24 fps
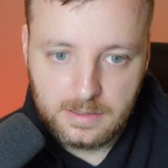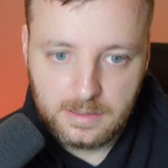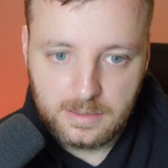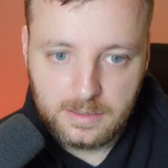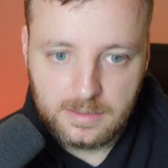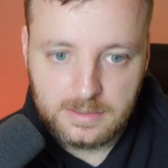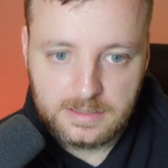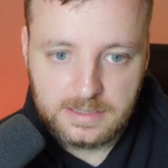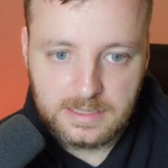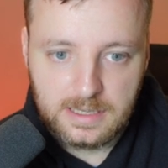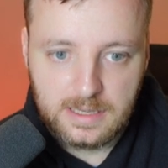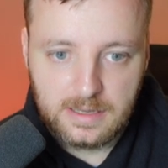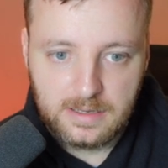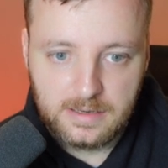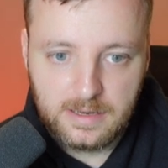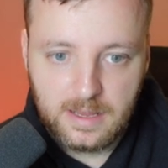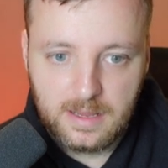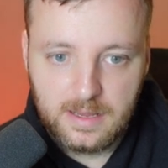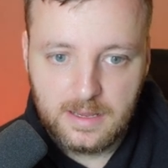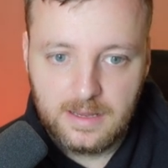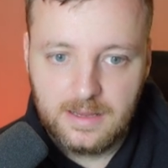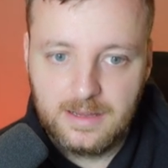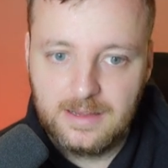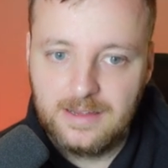goes down
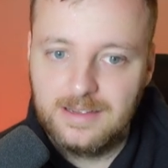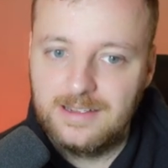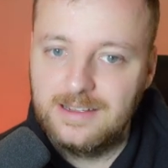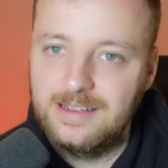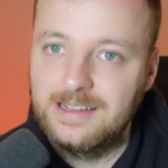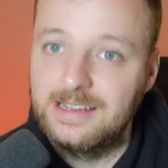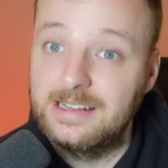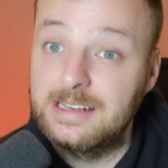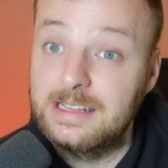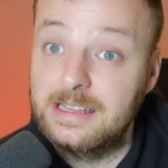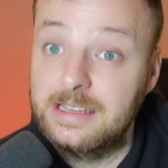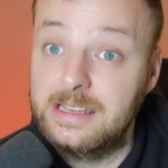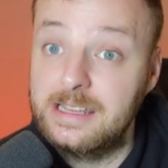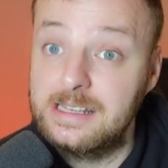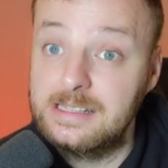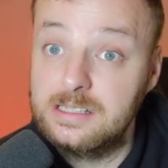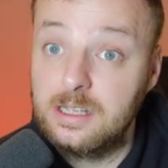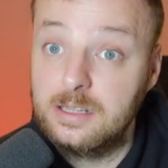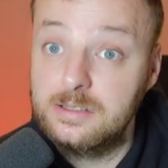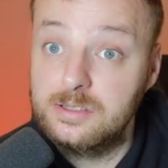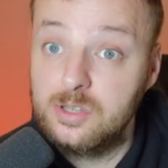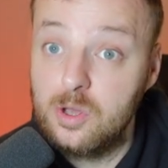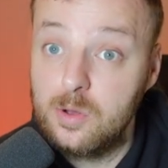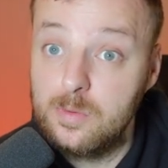there, and it gets
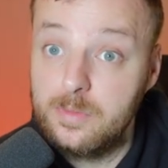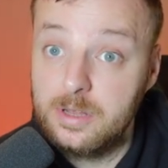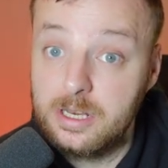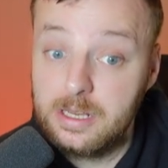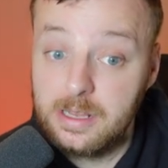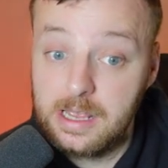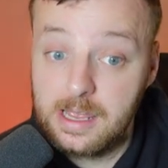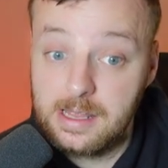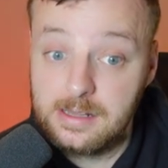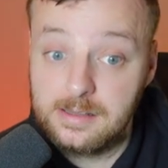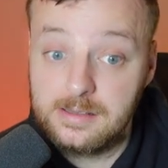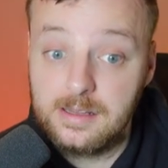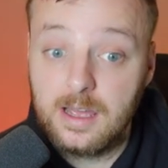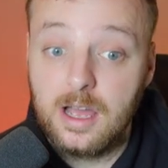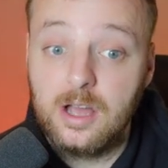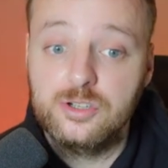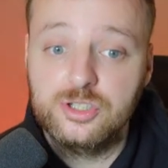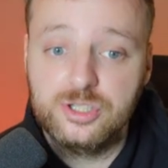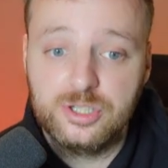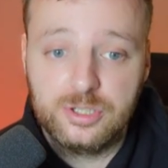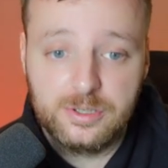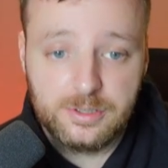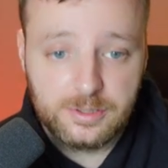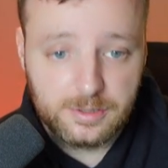our Tom at the end. I'll
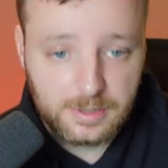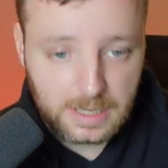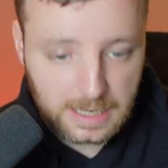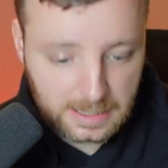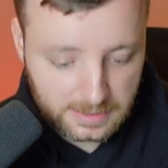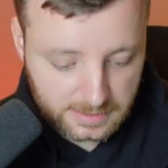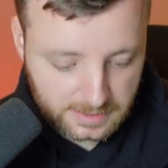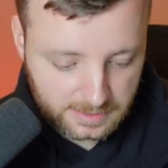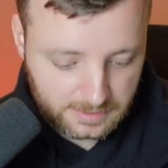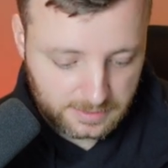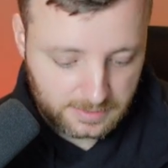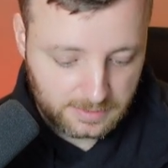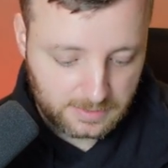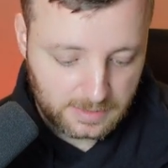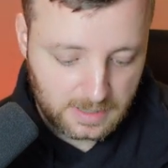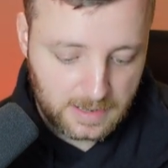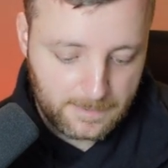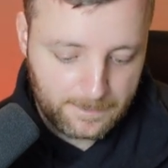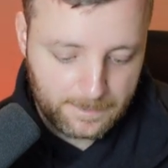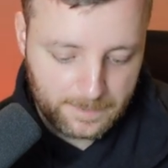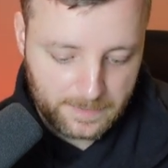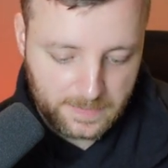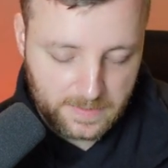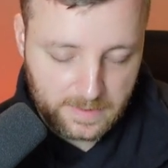show you how to do that